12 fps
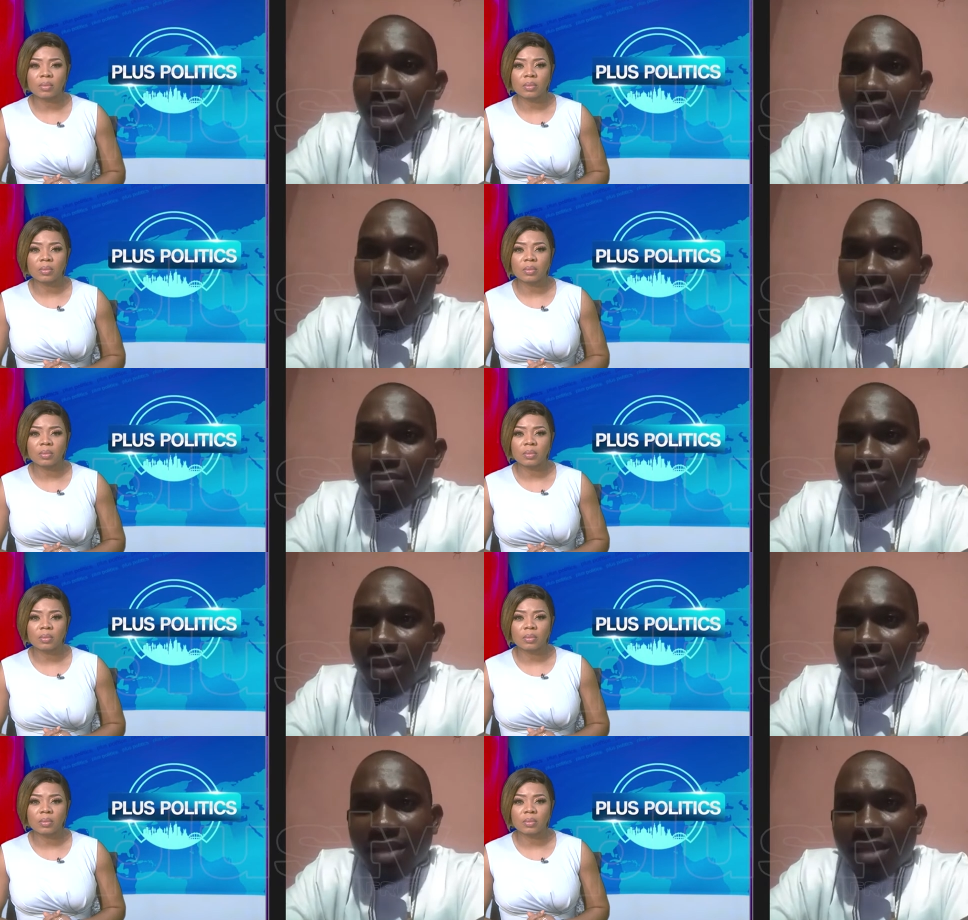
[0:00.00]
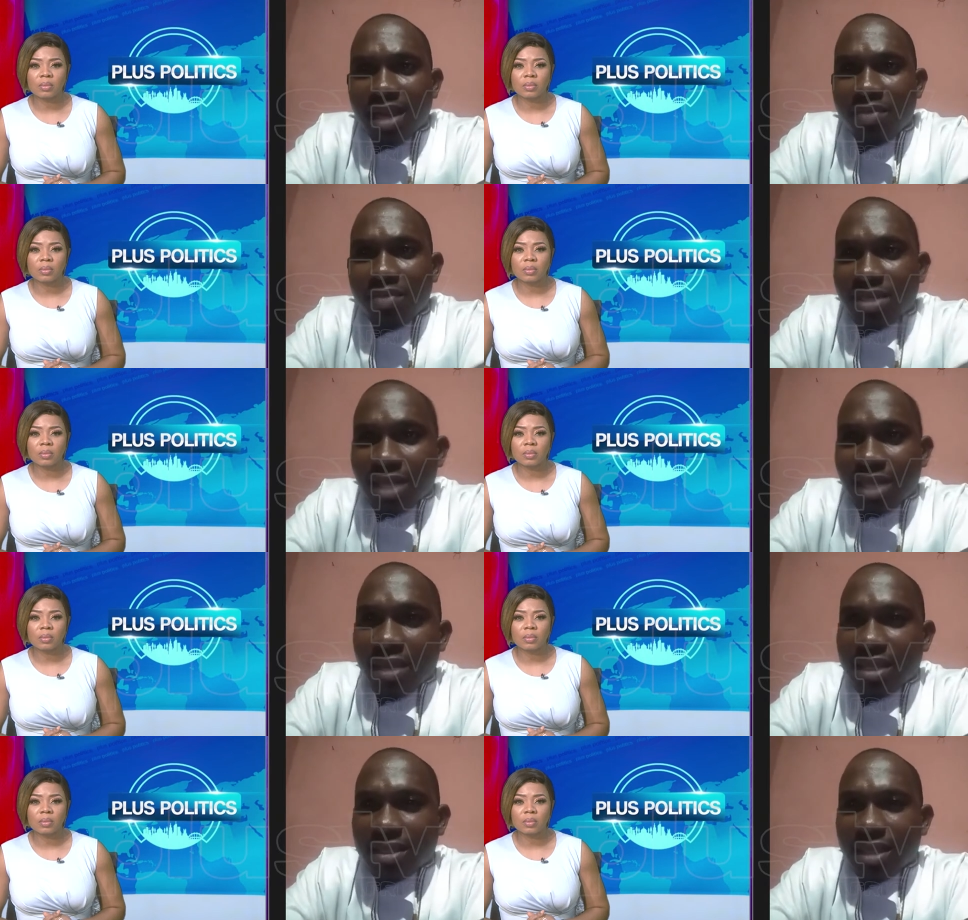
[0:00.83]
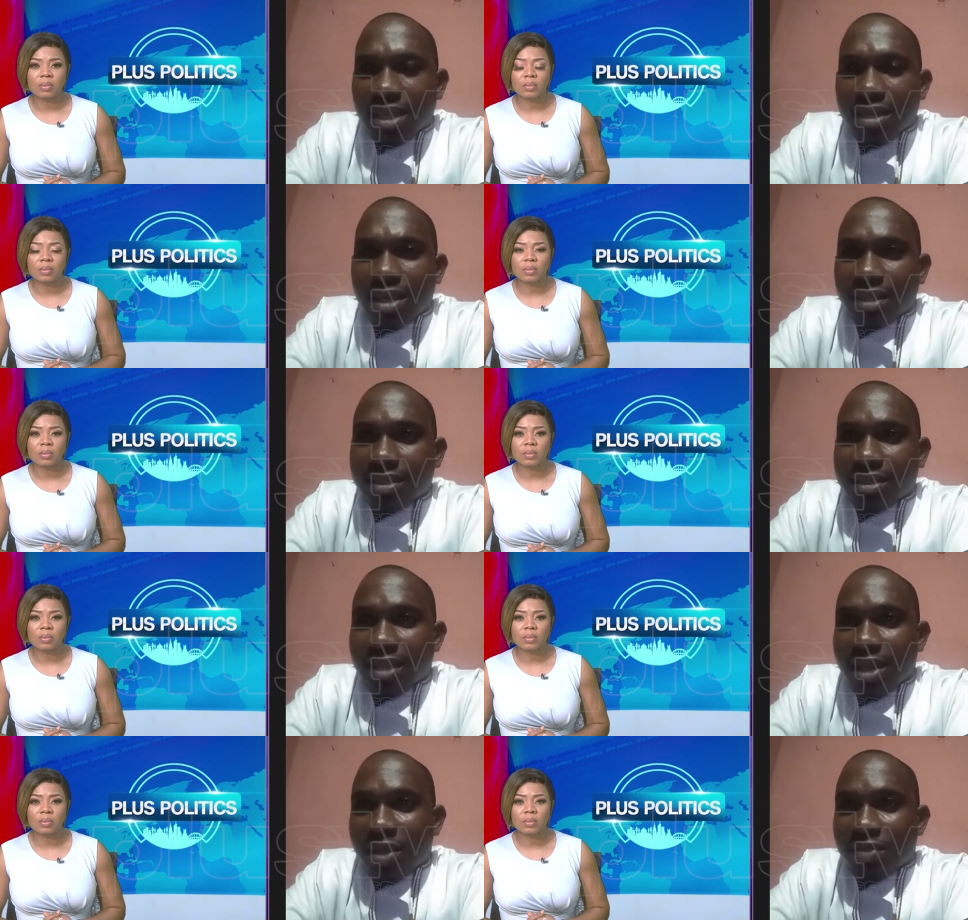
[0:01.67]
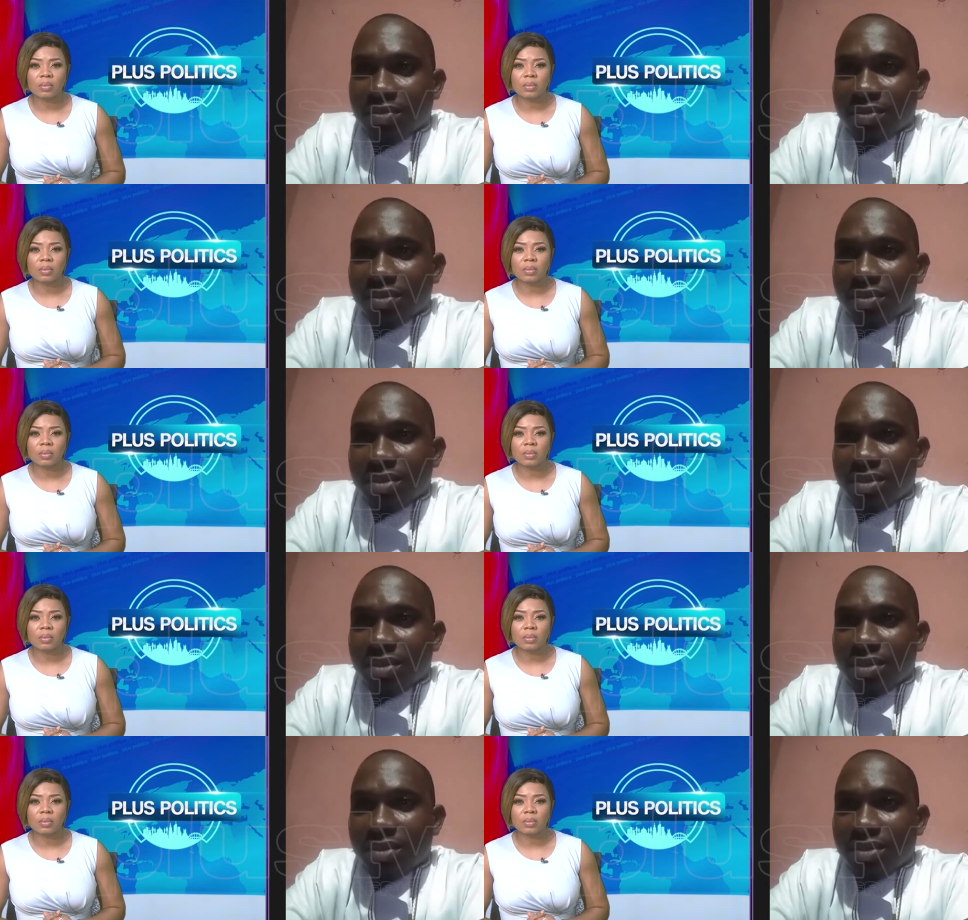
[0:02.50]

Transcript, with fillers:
Speaker 1: Um, but then let me start by saying that um,